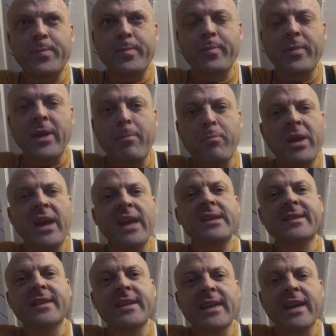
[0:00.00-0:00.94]
that
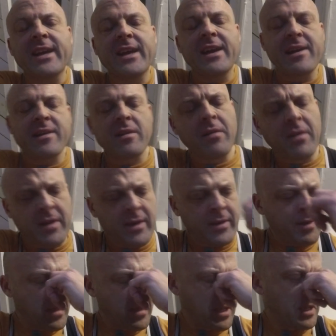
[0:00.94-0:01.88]
pacing I got
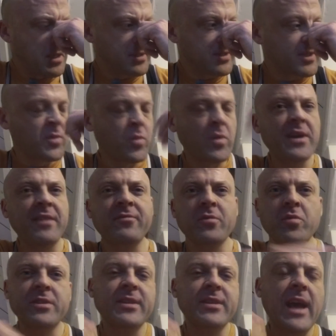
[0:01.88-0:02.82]
on Zwift
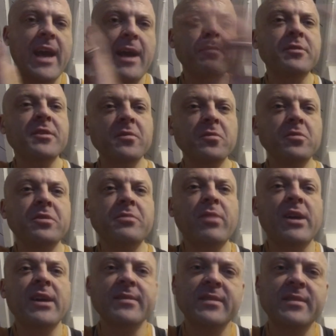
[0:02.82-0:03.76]
was absolutely
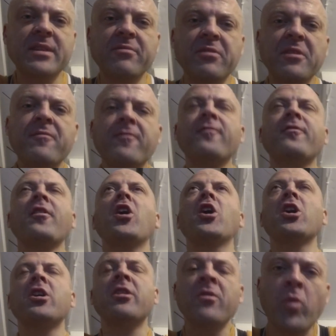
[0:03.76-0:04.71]
positively
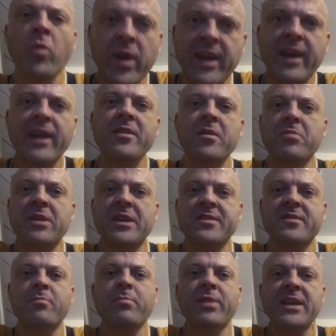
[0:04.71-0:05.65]
far and away the
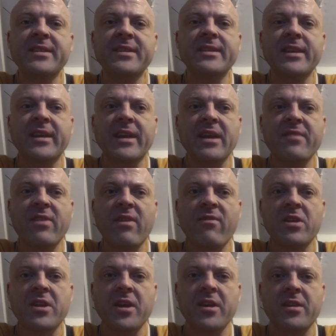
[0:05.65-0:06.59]
best pacing I've
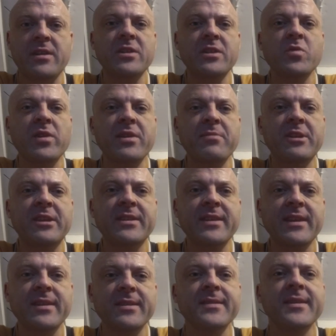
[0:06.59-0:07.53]
ever done on a 20-minute
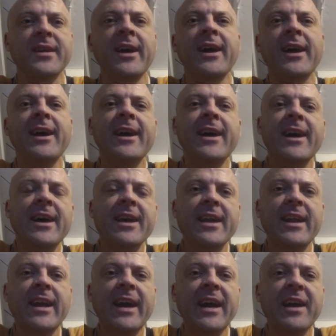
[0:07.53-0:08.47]
test.
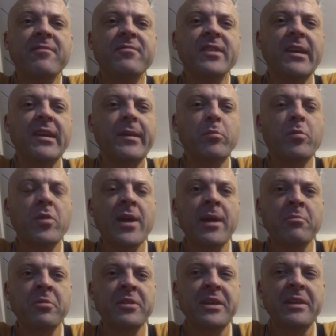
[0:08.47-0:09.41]
And I've done
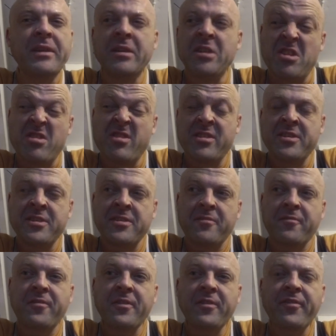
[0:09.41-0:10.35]
probably
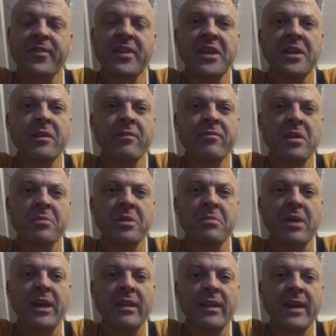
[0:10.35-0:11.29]
15 of them in
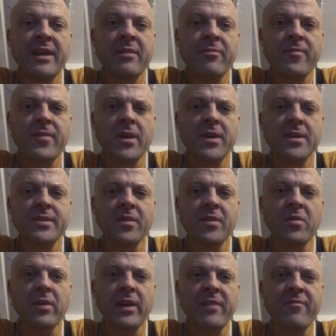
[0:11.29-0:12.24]
my life,
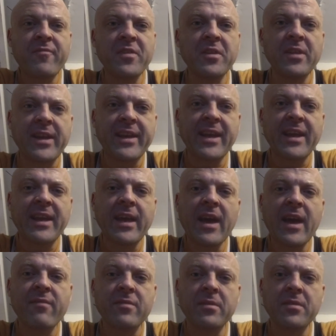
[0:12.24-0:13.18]
so I feel like I
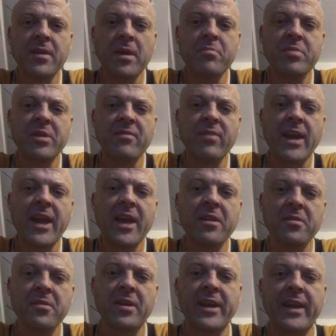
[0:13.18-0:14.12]
have a bit of a
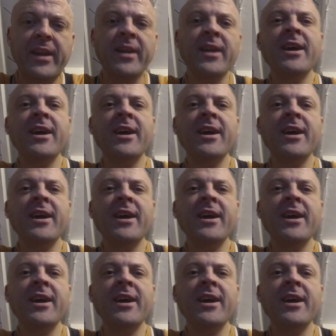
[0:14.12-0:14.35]
handle on it.